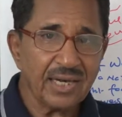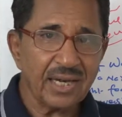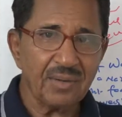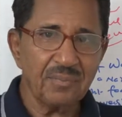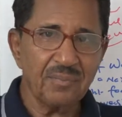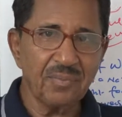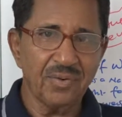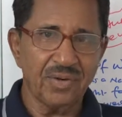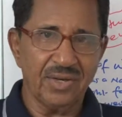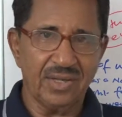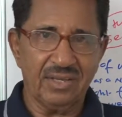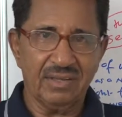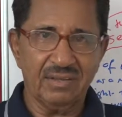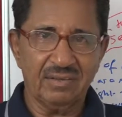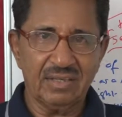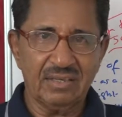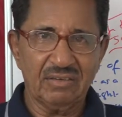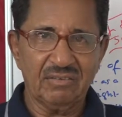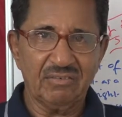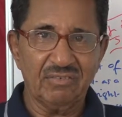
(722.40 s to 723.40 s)
dead body.
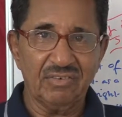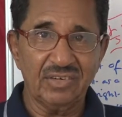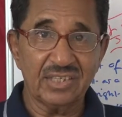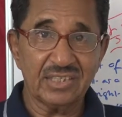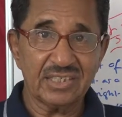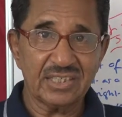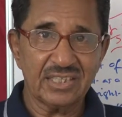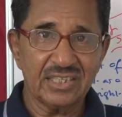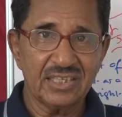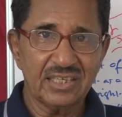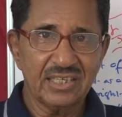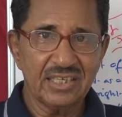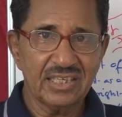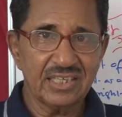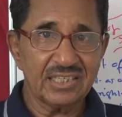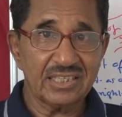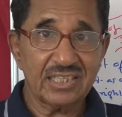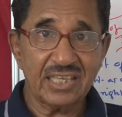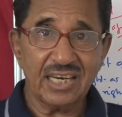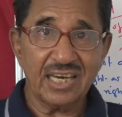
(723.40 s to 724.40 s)
Worse,
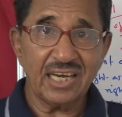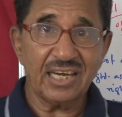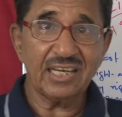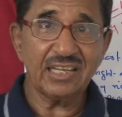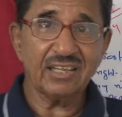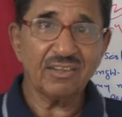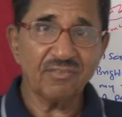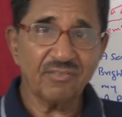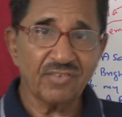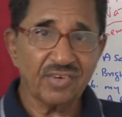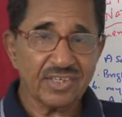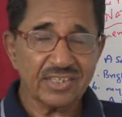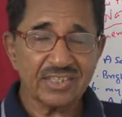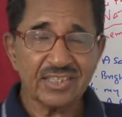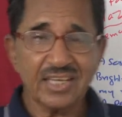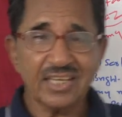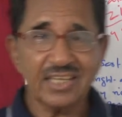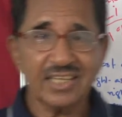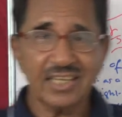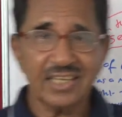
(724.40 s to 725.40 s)
is there anything worse
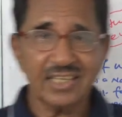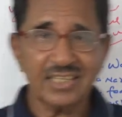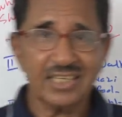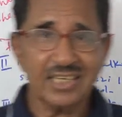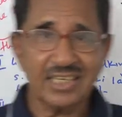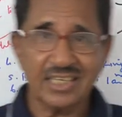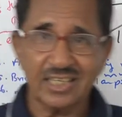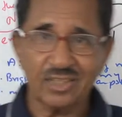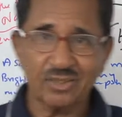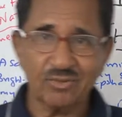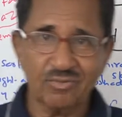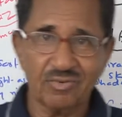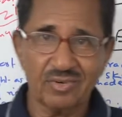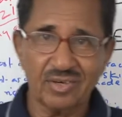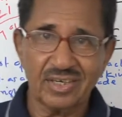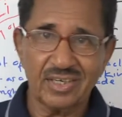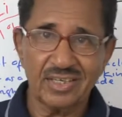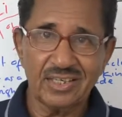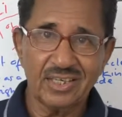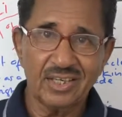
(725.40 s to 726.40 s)
than that in this
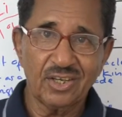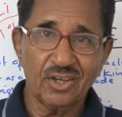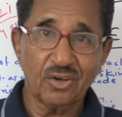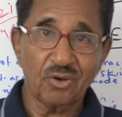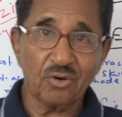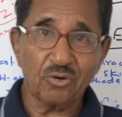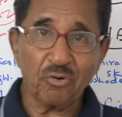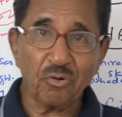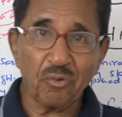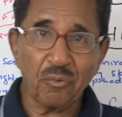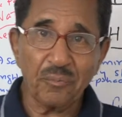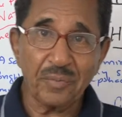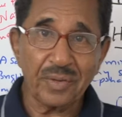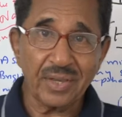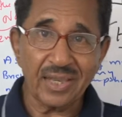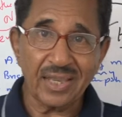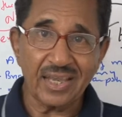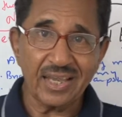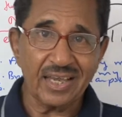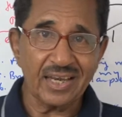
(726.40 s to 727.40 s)
world?
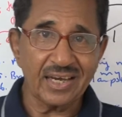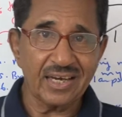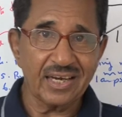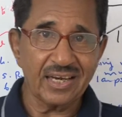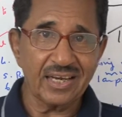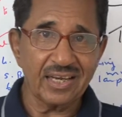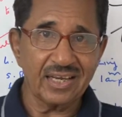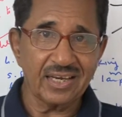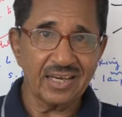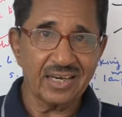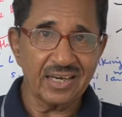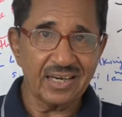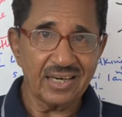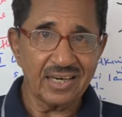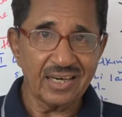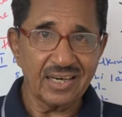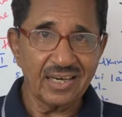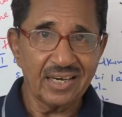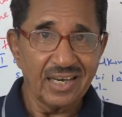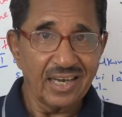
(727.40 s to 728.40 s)
Robbing a
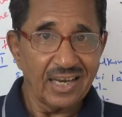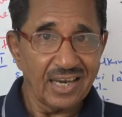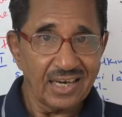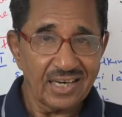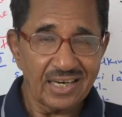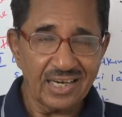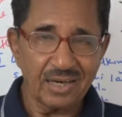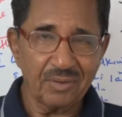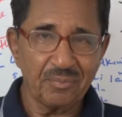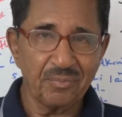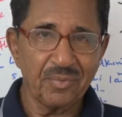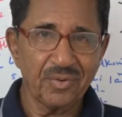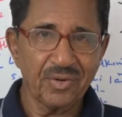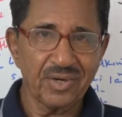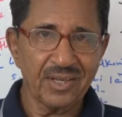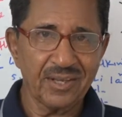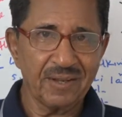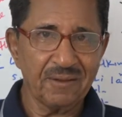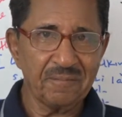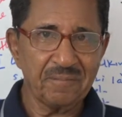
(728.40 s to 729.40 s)
dead
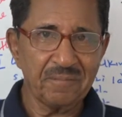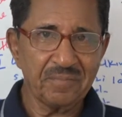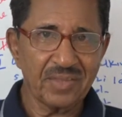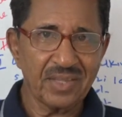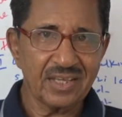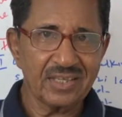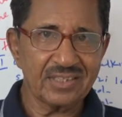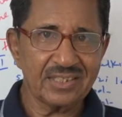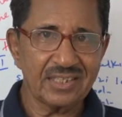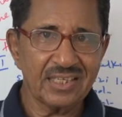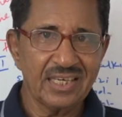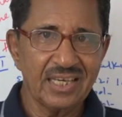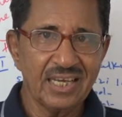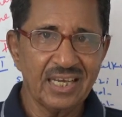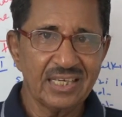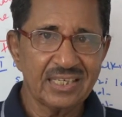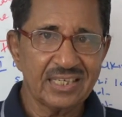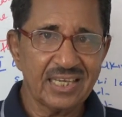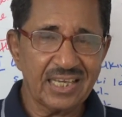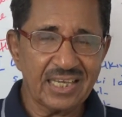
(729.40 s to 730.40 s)
body. See?
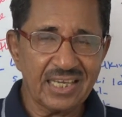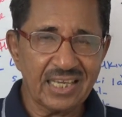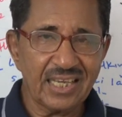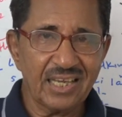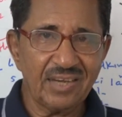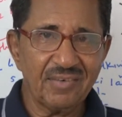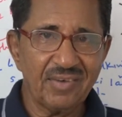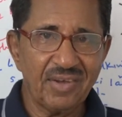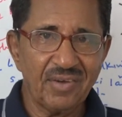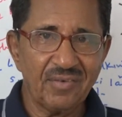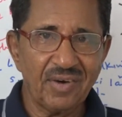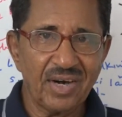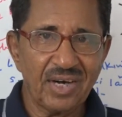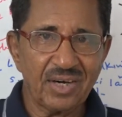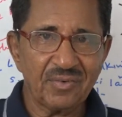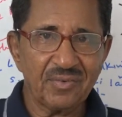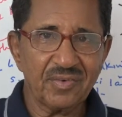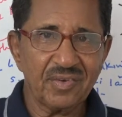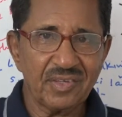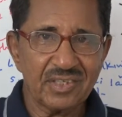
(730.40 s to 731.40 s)
Taking away
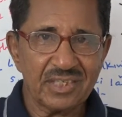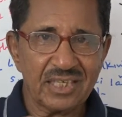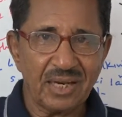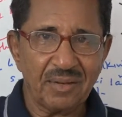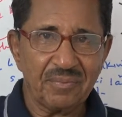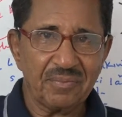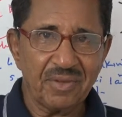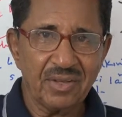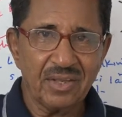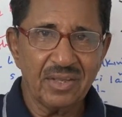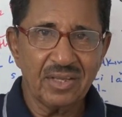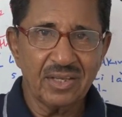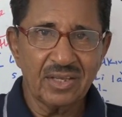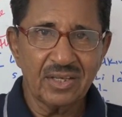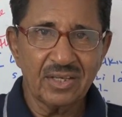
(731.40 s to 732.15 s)
whatever is left.